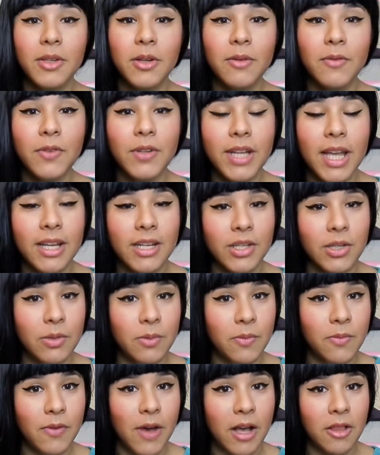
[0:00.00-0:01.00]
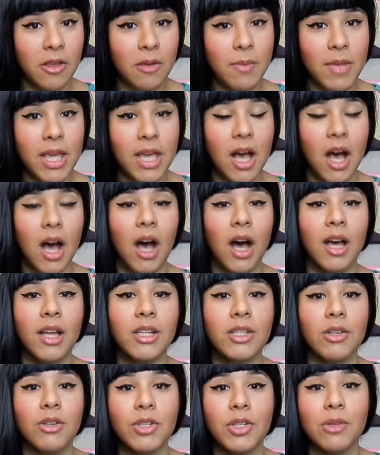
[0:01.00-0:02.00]
Don't forget to follow me on
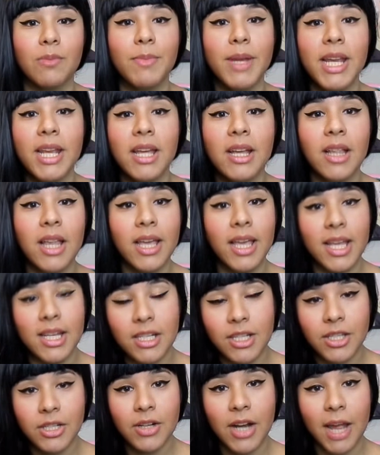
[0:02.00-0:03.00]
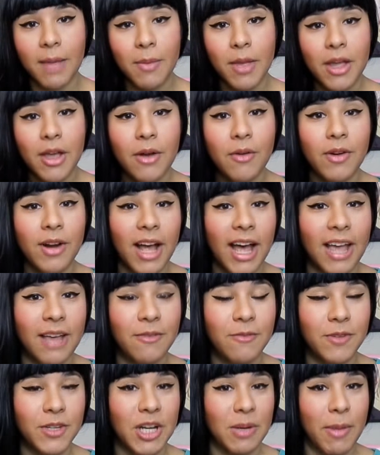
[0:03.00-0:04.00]
social media like Instagram where I
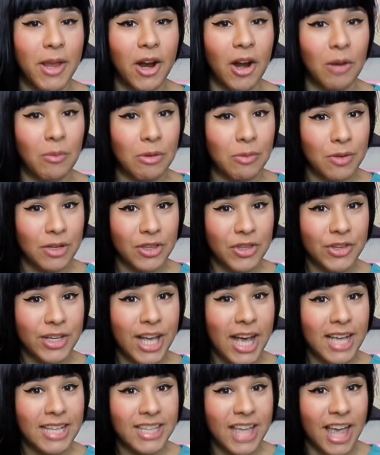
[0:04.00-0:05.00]
share my artwork with you guys